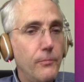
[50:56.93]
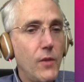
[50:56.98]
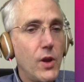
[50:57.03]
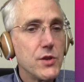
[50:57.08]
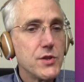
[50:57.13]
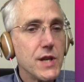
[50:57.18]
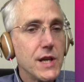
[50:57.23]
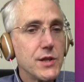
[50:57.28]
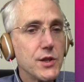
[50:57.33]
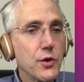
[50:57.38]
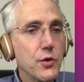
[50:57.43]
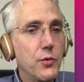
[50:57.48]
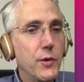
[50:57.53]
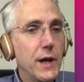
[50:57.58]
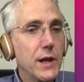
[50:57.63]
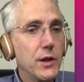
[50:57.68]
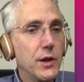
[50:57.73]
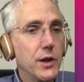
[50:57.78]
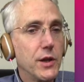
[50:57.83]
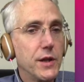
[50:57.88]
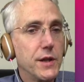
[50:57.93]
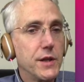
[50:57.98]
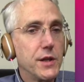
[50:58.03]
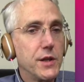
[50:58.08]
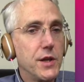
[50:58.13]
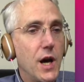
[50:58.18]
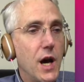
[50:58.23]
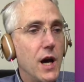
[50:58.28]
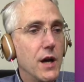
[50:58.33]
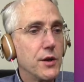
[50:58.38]
So that's a quick look at the
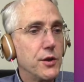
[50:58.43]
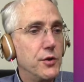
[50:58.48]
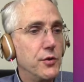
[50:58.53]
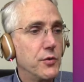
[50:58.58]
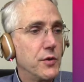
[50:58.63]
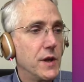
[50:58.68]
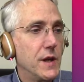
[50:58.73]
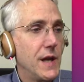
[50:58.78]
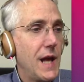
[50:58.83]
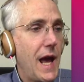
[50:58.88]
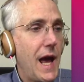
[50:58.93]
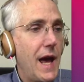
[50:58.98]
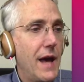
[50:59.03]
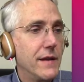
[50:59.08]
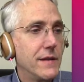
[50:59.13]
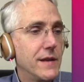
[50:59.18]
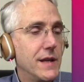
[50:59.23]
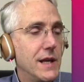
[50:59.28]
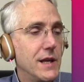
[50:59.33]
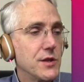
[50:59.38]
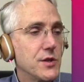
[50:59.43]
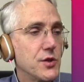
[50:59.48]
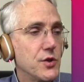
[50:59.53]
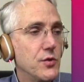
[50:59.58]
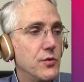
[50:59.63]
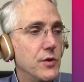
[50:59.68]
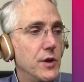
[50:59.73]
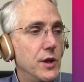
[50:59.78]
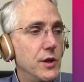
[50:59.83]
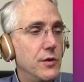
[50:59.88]
dock. You can add things
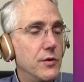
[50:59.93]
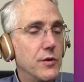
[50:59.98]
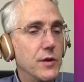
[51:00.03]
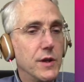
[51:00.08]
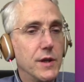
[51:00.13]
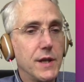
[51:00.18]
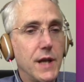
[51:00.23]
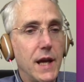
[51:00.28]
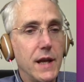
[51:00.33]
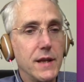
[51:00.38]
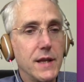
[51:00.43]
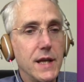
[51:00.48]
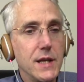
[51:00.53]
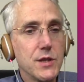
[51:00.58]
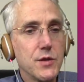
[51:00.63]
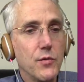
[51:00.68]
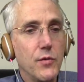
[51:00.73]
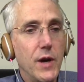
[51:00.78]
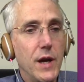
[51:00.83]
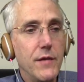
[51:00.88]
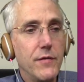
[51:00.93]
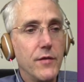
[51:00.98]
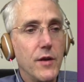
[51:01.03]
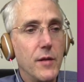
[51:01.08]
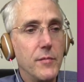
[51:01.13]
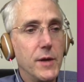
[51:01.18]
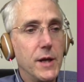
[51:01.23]
to it. You can take things away from